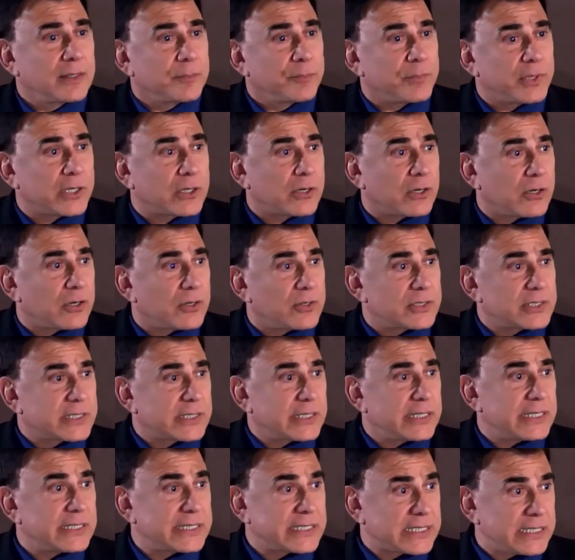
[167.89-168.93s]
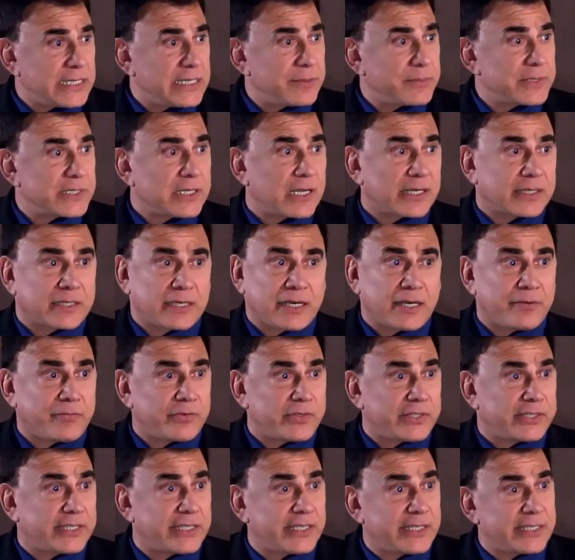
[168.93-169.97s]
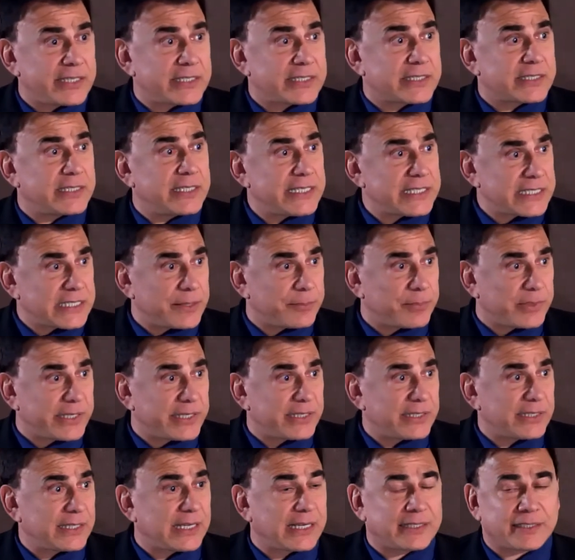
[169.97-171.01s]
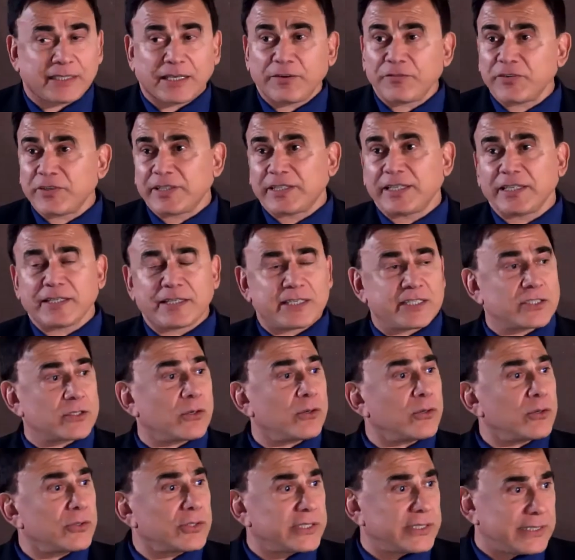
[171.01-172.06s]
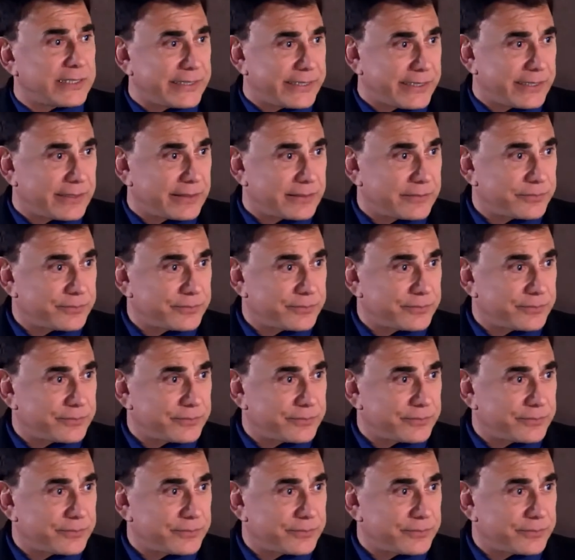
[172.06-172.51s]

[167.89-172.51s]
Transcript: Because it seems like everything is disciplined and everything is orderly.